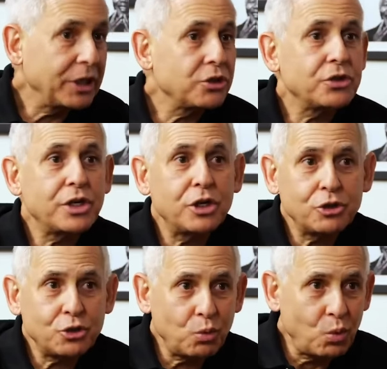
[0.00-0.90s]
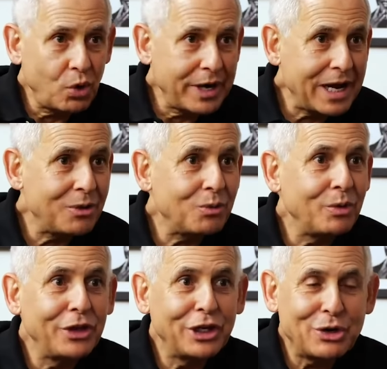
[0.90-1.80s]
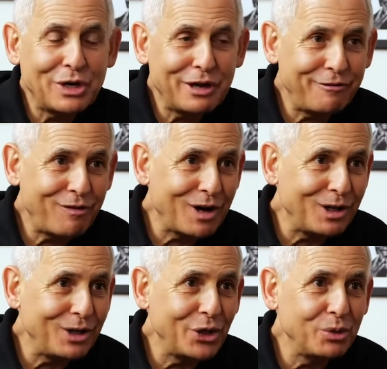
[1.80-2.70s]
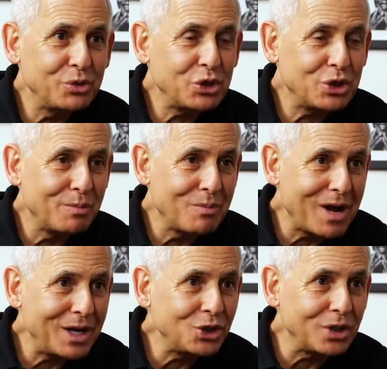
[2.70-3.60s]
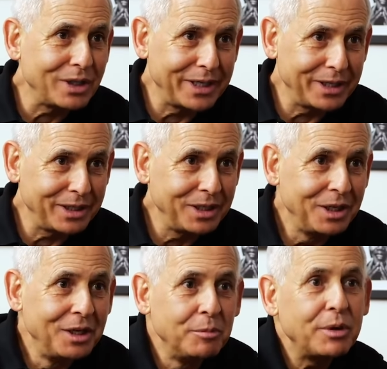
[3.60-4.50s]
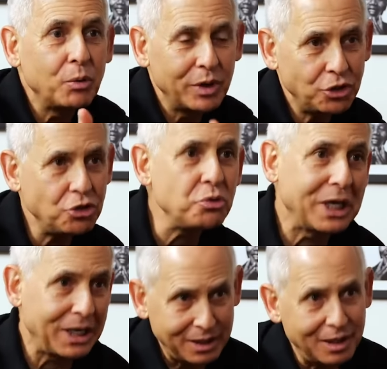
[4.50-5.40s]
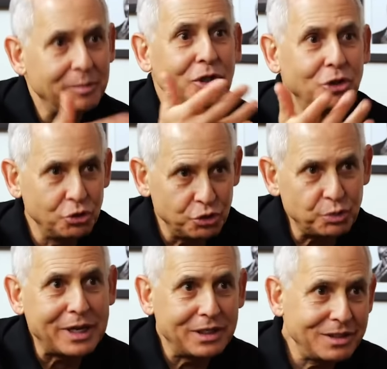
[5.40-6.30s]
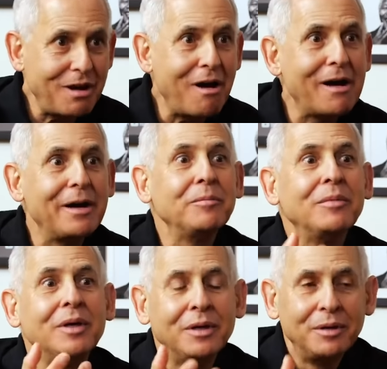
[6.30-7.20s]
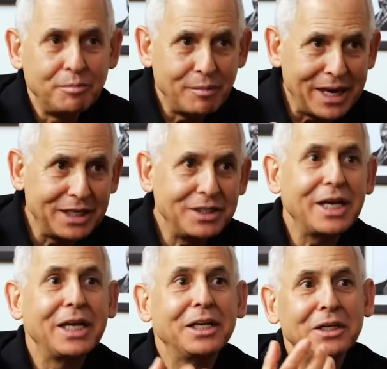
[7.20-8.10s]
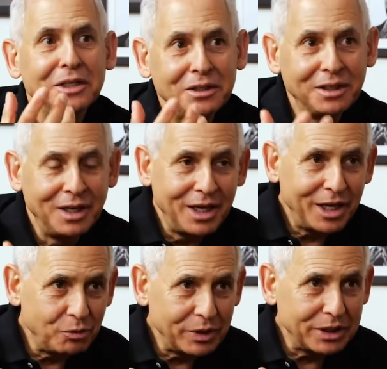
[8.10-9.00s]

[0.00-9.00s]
pleasure centers are worn out yeah. when they don't have frontal lobes to modulate it. But what you did, I mean, you spent time meditating and